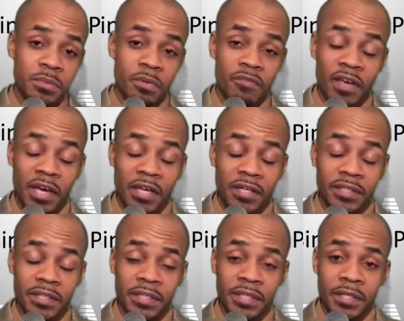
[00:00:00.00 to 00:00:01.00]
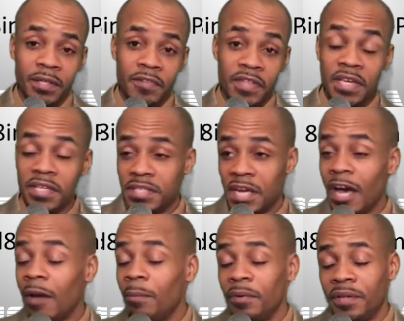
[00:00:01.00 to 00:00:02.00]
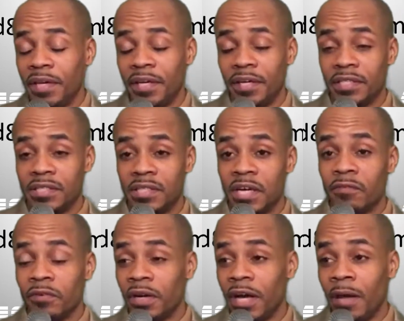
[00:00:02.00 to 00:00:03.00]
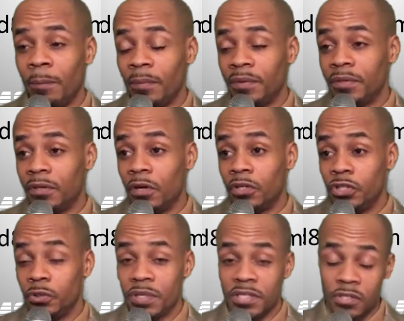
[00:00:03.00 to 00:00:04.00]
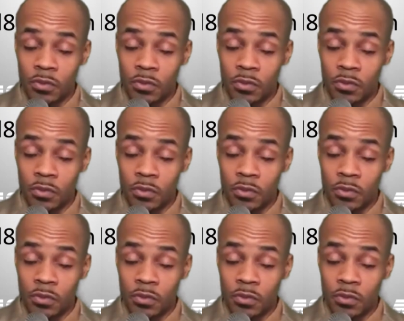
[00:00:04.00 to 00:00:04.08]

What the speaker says: We've had things happen that has never happened on U.S.